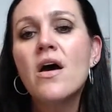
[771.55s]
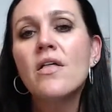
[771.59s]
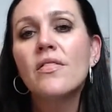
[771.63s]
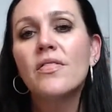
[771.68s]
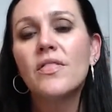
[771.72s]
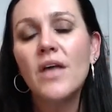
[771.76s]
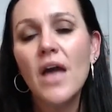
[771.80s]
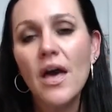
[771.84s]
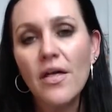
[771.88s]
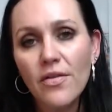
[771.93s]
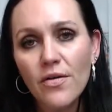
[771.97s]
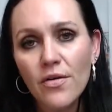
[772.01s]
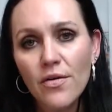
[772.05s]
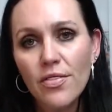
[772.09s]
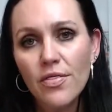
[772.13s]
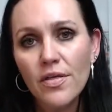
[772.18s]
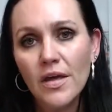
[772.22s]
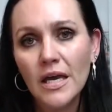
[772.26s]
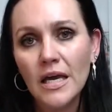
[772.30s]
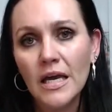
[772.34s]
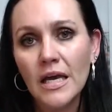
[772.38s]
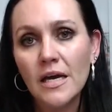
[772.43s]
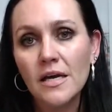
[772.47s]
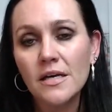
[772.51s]
The other
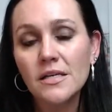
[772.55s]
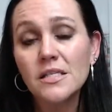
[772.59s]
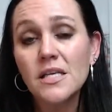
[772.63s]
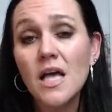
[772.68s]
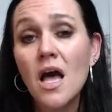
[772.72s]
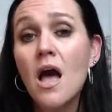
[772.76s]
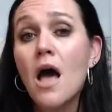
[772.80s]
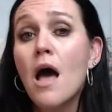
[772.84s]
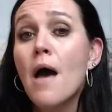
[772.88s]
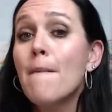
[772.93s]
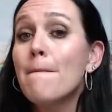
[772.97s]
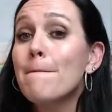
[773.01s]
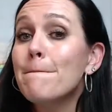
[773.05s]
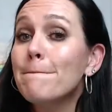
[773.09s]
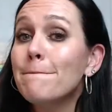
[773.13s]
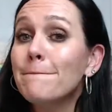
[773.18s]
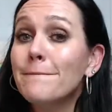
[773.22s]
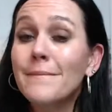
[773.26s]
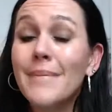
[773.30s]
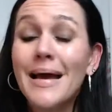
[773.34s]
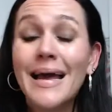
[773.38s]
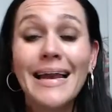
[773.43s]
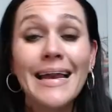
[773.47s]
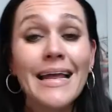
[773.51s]
thing is,
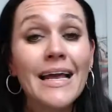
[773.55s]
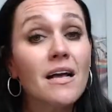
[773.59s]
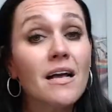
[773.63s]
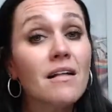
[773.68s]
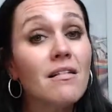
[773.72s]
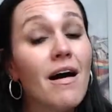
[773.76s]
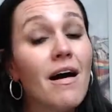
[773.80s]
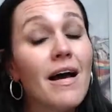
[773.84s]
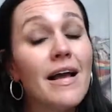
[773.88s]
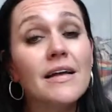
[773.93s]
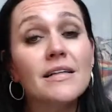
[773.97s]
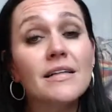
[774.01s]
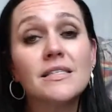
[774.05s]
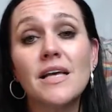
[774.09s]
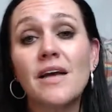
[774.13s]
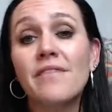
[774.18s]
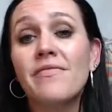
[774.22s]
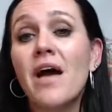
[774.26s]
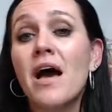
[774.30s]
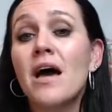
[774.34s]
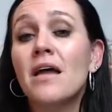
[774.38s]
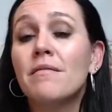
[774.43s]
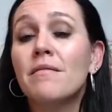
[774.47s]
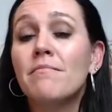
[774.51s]
I've
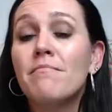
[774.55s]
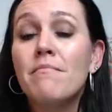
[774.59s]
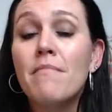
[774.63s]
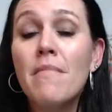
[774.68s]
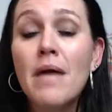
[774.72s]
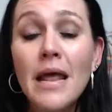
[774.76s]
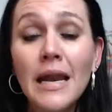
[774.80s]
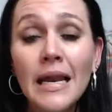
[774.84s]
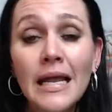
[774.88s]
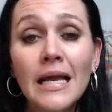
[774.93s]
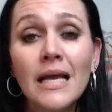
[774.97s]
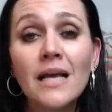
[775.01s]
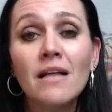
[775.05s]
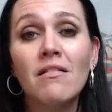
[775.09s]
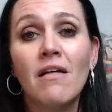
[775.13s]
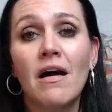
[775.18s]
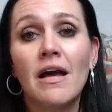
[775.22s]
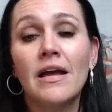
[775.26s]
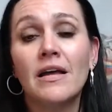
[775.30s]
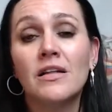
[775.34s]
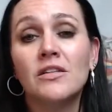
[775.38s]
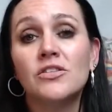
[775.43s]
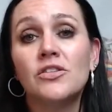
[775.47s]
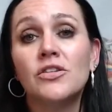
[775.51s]
had many
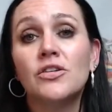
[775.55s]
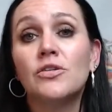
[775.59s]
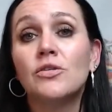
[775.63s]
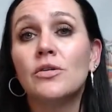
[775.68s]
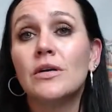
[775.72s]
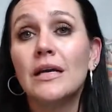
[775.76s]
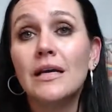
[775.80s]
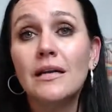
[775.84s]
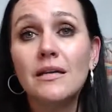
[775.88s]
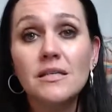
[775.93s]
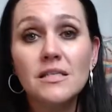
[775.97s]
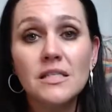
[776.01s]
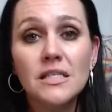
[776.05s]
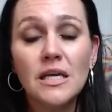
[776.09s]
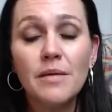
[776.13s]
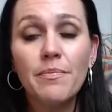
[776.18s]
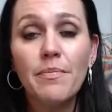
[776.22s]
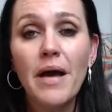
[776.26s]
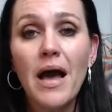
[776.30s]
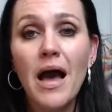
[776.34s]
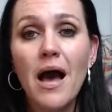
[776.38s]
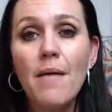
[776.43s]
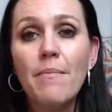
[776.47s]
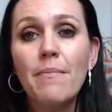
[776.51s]
clients who get a
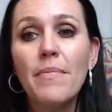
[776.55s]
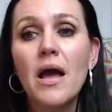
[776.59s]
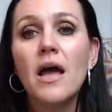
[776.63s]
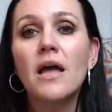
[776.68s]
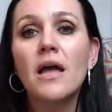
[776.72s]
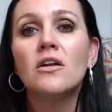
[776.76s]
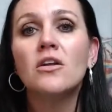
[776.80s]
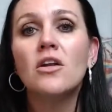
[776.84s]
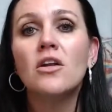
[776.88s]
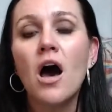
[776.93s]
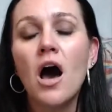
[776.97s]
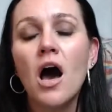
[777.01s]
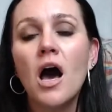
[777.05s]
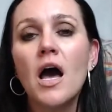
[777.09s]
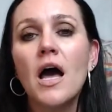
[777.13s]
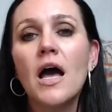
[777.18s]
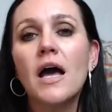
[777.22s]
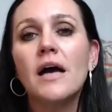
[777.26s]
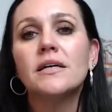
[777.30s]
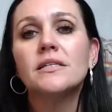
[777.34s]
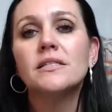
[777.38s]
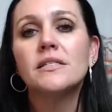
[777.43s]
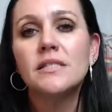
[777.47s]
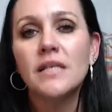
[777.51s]
CPAP and not
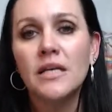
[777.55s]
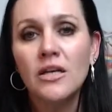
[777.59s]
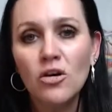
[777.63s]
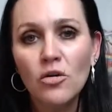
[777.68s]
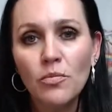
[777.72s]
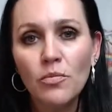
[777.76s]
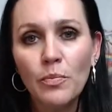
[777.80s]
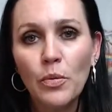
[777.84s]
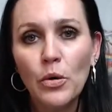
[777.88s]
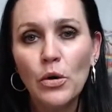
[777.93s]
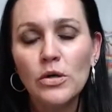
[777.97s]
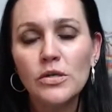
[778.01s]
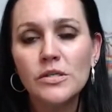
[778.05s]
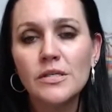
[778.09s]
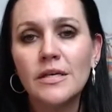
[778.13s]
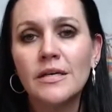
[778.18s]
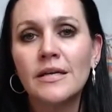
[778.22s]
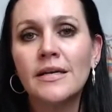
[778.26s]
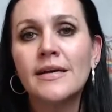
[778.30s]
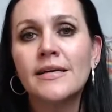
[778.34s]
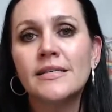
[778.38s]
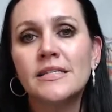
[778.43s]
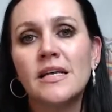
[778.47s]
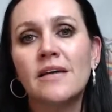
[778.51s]
a single person
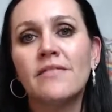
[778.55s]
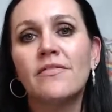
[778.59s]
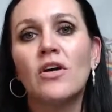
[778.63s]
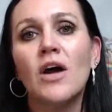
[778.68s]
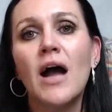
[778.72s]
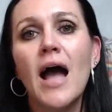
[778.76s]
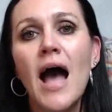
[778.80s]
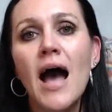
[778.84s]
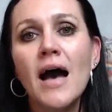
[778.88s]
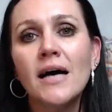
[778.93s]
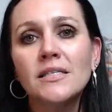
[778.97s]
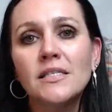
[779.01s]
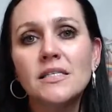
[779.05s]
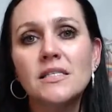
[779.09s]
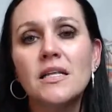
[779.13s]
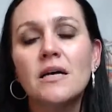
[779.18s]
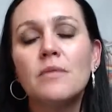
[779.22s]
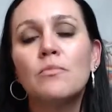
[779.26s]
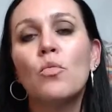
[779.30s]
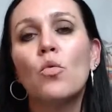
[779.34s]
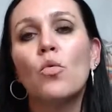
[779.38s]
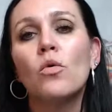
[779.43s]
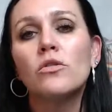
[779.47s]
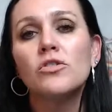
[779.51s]
has ever asked
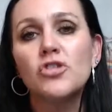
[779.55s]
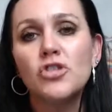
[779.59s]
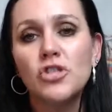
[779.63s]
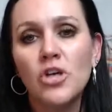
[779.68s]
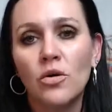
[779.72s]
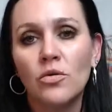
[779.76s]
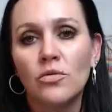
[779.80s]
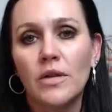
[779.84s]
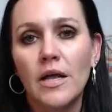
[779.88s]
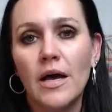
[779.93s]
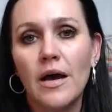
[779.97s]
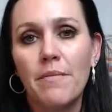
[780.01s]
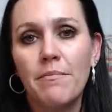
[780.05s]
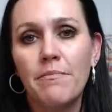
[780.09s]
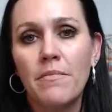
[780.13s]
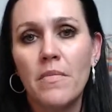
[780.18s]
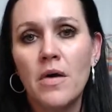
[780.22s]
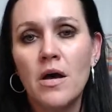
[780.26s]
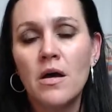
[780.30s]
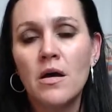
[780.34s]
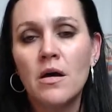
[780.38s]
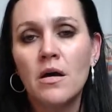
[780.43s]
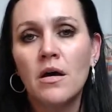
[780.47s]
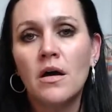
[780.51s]
them or shown them
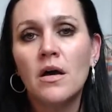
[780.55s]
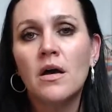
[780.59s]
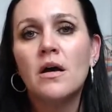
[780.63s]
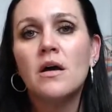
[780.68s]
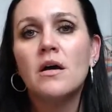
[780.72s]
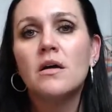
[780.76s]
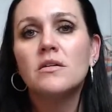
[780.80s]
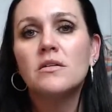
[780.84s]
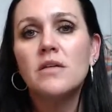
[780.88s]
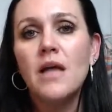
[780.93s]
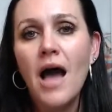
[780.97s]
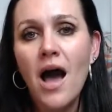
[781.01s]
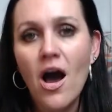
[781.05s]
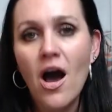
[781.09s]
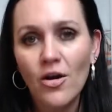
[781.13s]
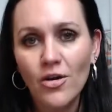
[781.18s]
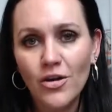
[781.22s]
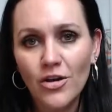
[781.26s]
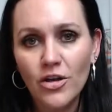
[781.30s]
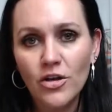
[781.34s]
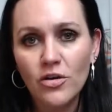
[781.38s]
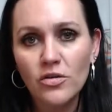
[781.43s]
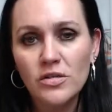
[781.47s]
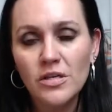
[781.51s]
how to
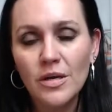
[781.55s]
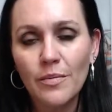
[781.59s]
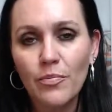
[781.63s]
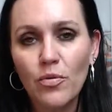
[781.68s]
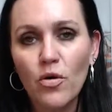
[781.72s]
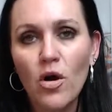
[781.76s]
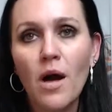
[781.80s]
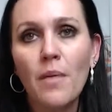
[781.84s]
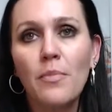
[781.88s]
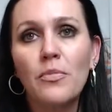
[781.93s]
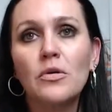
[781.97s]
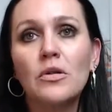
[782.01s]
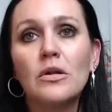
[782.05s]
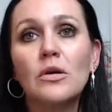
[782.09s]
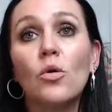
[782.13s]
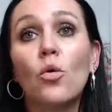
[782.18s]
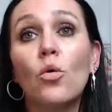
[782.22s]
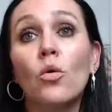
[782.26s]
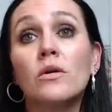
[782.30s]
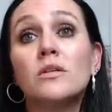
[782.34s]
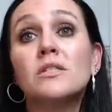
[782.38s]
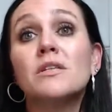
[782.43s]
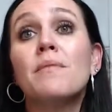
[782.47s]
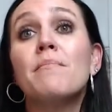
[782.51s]
use it properly
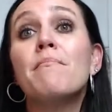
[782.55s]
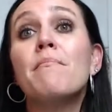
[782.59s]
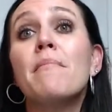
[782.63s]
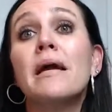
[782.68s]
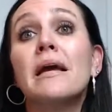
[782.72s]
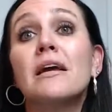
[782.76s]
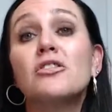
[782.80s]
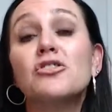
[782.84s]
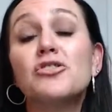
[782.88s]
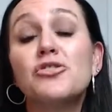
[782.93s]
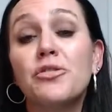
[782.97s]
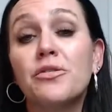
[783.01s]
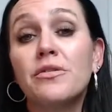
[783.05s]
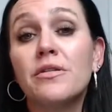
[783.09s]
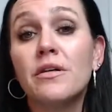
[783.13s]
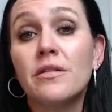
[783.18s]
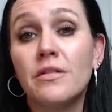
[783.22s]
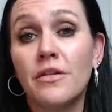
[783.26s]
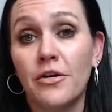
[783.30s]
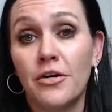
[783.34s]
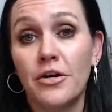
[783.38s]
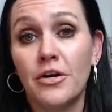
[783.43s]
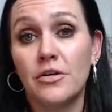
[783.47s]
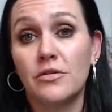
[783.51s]
or to make sure that
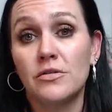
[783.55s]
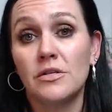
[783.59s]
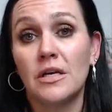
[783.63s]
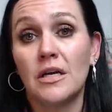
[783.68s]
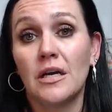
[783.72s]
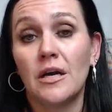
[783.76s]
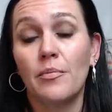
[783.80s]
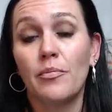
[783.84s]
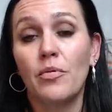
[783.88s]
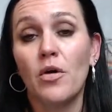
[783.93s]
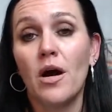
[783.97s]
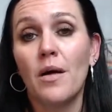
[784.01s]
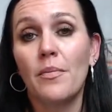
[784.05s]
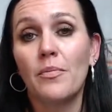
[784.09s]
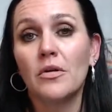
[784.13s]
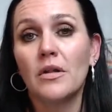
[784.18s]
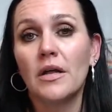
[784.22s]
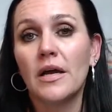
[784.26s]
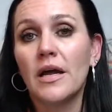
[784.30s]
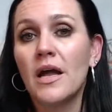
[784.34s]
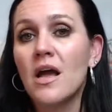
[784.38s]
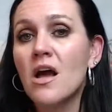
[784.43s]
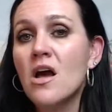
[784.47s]
they're using it properly.